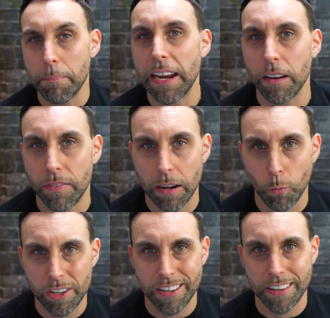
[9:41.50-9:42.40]
event,
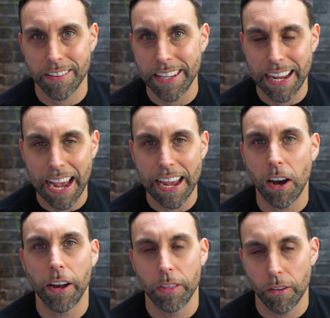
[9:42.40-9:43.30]
which is the
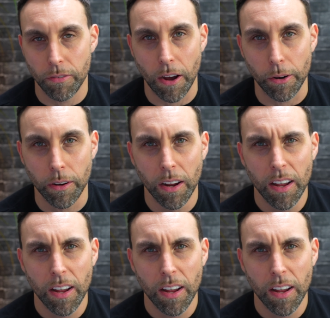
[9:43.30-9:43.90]
AI on the phone.